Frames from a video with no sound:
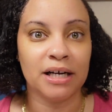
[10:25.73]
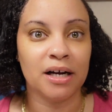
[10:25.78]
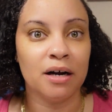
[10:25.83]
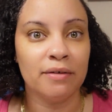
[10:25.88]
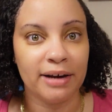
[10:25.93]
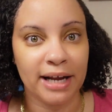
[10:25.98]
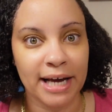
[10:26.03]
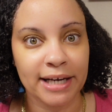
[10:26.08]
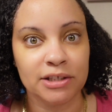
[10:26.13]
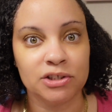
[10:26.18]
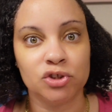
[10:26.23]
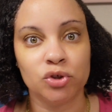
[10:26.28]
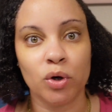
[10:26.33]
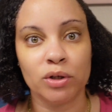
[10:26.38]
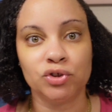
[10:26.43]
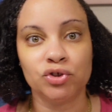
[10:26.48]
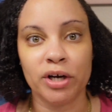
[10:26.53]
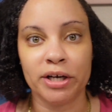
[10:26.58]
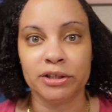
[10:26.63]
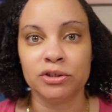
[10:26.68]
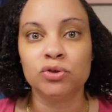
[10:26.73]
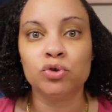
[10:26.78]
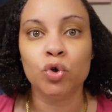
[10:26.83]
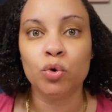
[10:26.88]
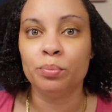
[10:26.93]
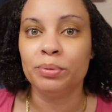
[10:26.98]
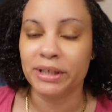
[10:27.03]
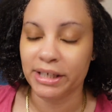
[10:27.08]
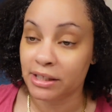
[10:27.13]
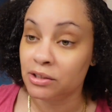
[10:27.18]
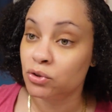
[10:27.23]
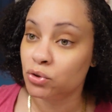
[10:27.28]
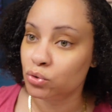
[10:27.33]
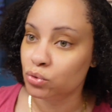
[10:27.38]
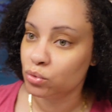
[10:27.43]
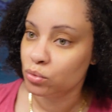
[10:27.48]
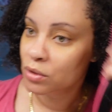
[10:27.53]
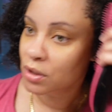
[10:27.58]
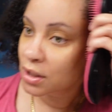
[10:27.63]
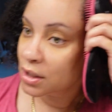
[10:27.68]
all right, I can start trying to scoop it
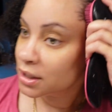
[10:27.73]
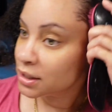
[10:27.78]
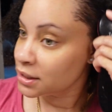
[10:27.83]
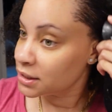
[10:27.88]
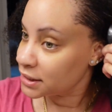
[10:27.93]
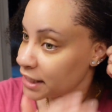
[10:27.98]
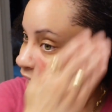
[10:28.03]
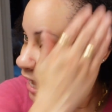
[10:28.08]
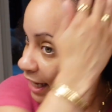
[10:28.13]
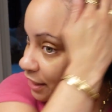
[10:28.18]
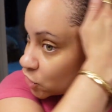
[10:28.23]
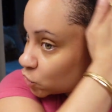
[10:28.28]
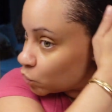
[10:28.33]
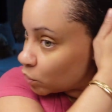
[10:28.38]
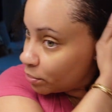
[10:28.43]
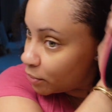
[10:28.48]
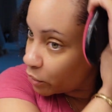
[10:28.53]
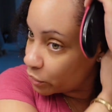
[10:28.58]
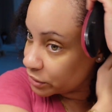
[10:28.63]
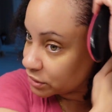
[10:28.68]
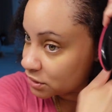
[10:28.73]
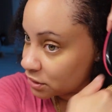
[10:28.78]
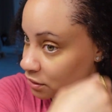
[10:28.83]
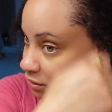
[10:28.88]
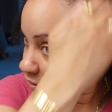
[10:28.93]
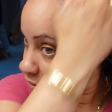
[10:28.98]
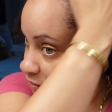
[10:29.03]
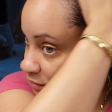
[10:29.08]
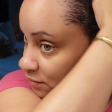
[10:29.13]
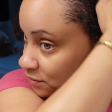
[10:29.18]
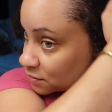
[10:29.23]
into the actual ponytail.